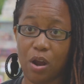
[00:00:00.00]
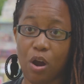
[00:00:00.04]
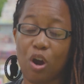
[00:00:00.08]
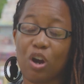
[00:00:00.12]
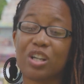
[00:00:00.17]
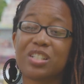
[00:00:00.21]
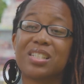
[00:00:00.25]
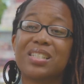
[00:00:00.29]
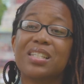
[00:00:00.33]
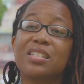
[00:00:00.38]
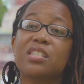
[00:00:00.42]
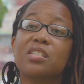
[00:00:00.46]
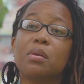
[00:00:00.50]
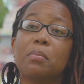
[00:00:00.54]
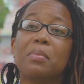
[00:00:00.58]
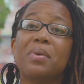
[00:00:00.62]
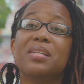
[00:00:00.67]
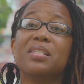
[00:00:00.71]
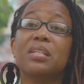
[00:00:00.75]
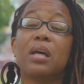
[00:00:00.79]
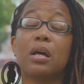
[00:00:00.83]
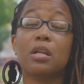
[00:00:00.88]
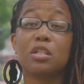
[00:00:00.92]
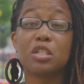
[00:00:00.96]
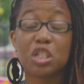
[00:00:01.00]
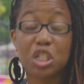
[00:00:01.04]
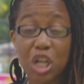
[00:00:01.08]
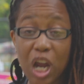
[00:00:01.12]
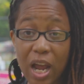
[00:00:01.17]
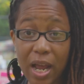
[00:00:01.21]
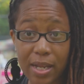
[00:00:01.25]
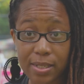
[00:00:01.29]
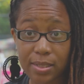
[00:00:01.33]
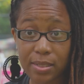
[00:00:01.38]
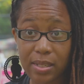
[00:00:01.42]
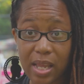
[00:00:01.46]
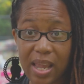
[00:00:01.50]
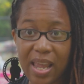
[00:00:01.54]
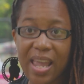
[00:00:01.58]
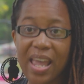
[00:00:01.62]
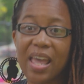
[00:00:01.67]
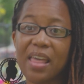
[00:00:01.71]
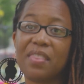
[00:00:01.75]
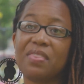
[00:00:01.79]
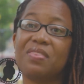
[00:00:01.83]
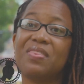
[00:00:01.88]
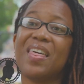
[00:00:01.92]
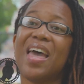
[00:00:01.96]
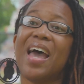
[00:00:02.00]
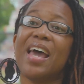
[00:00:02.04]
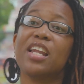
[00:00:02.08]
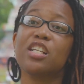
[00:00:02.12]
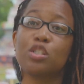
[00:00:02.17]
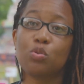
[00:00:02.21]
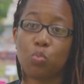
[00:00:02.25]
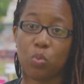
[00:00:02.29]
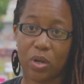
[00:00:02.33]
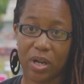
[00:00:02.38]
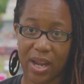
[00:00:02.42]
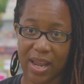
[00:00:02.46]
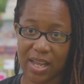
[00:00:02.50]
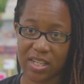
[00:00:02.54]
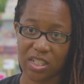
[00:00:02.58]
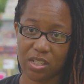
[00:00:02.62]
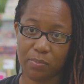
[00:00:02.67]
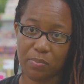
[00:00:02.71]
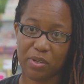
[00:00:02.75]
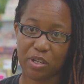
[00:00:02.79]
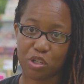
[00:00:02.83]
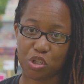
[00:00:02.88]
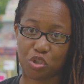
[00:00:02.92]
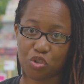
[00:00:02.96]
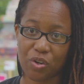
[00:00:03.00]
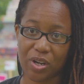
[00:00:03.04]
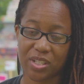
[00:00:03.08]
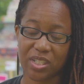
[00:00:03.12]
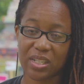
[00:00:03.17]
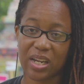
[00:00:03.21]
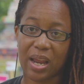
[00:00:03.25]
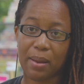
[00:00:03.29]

Our system is unjust, and that is what has to be addressed.